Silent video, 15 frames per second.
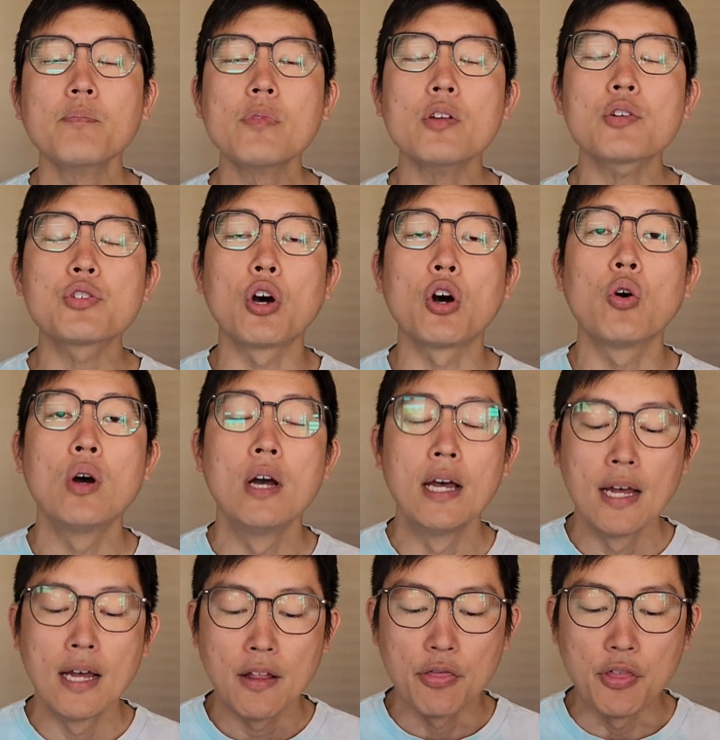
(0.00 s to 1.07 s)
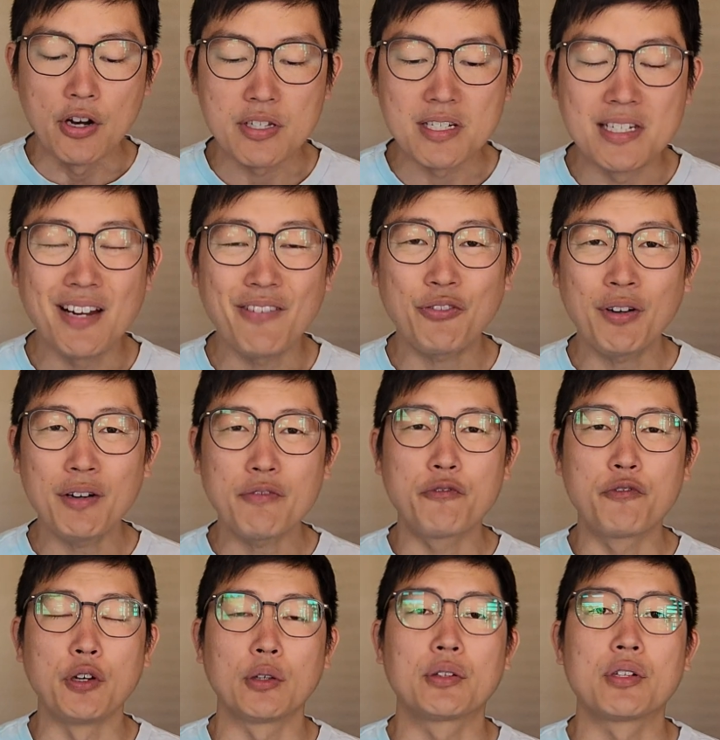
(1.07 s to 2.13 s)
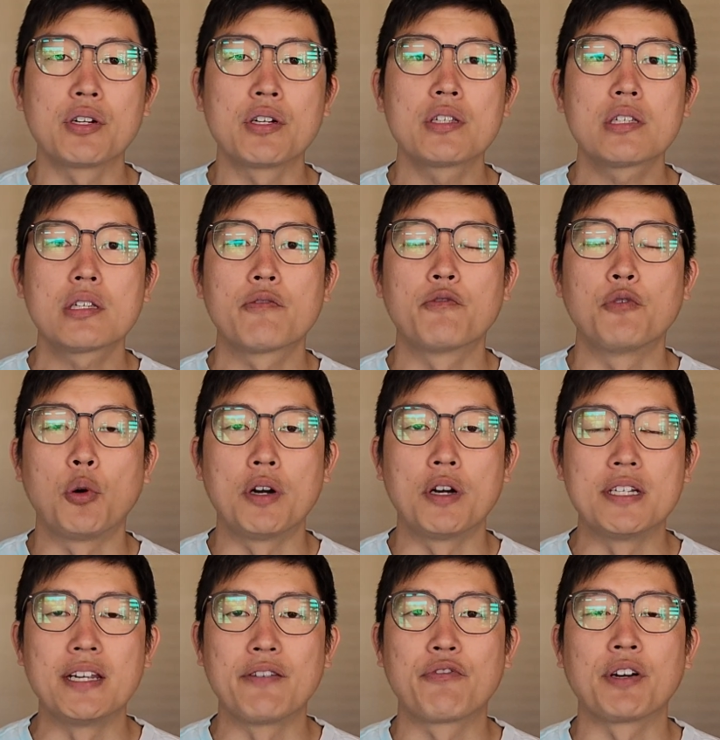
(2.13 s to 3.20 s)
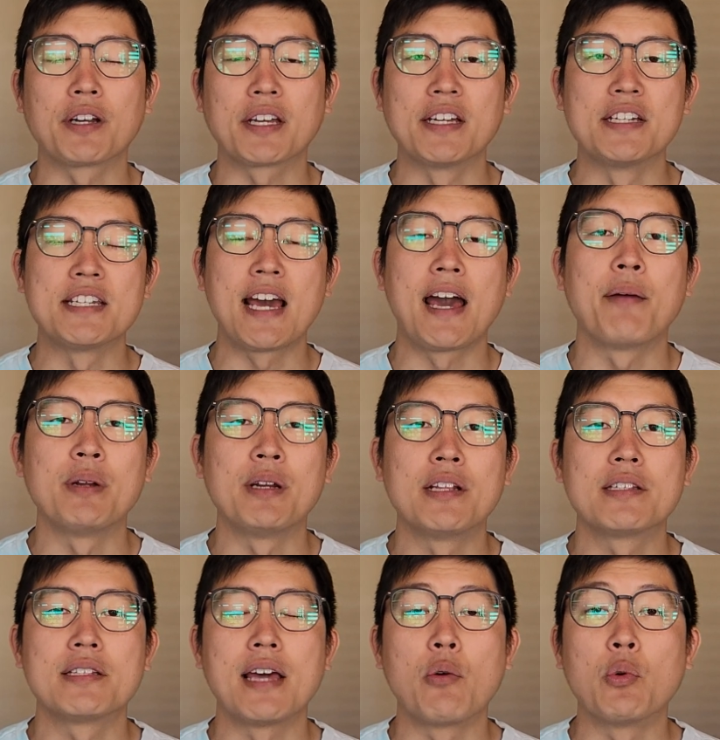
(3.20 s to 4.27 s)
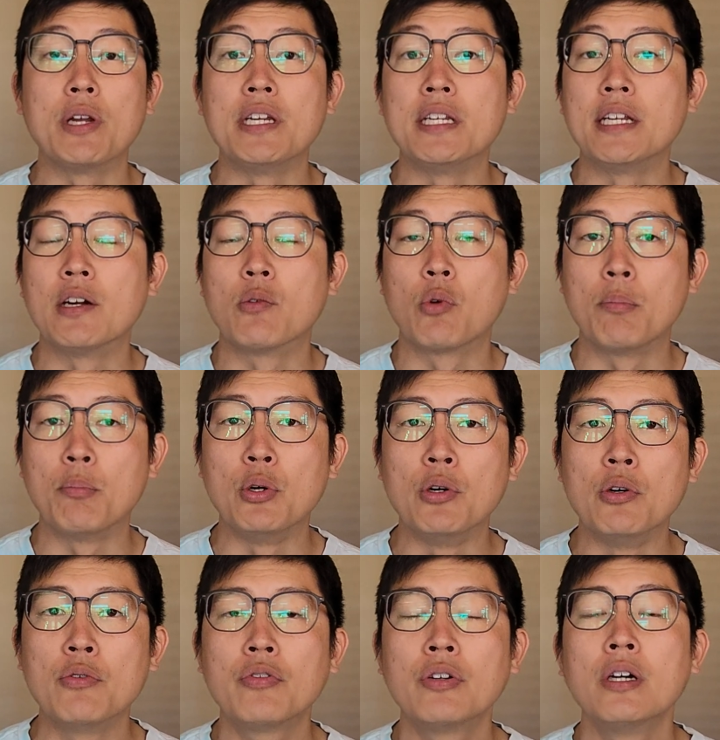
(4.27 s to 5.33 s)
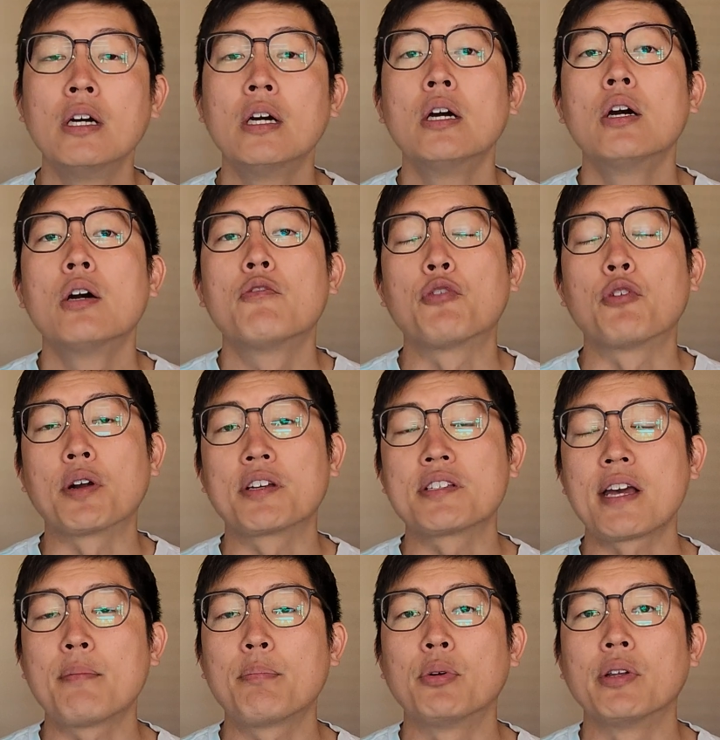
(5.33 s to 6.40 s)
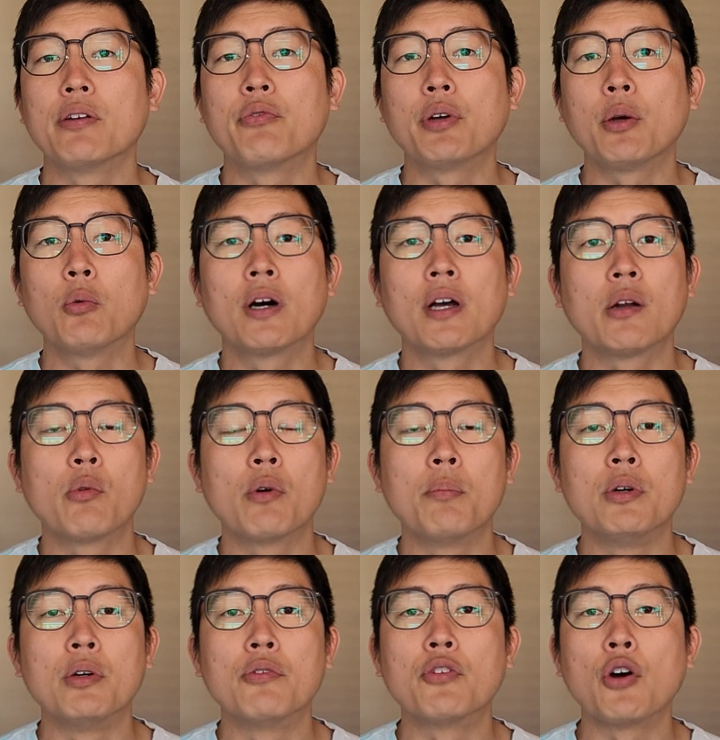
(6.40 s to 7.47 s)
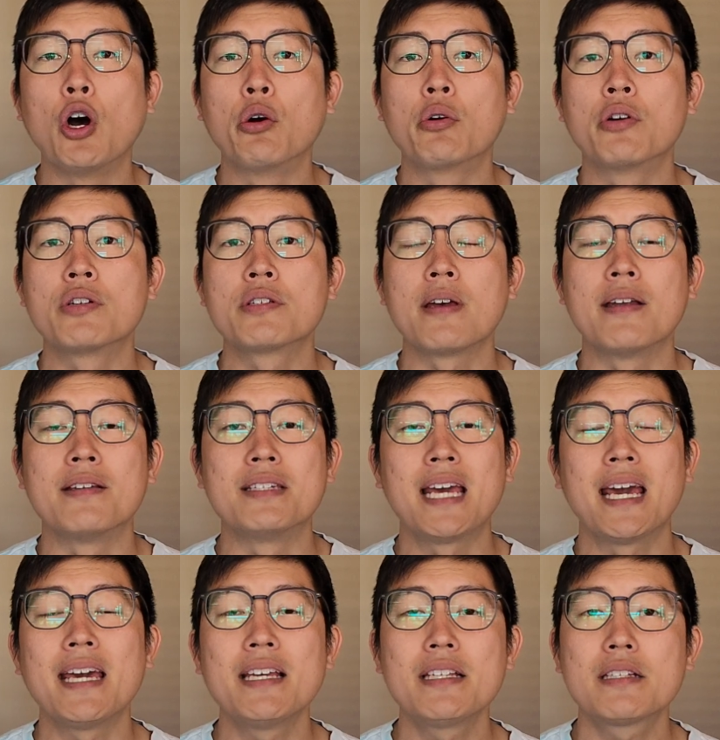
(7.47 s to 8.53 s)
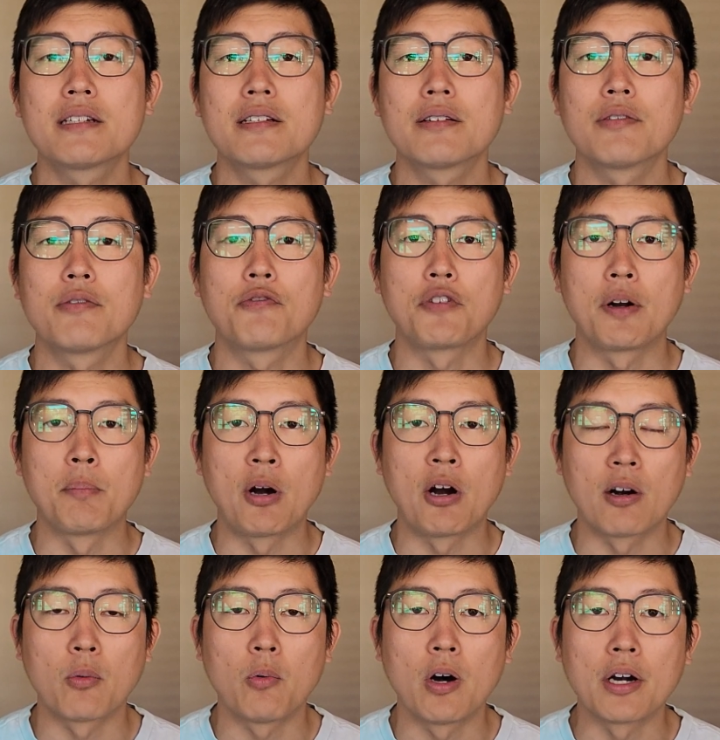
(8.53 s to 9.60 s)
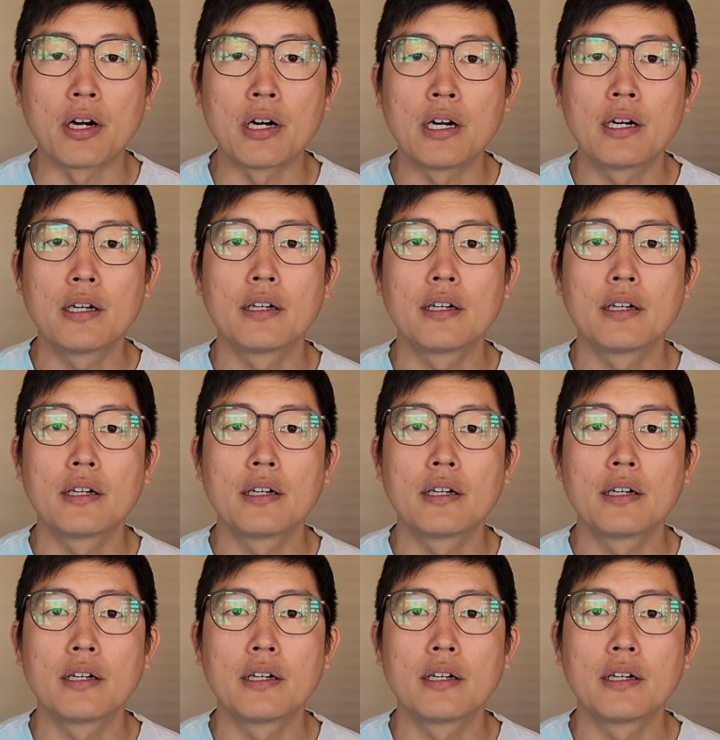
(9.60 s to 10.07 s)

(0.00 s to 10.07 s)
So there's different filters for different contaminants that we need to remove. For example, if we want to remove odors and taste from our water,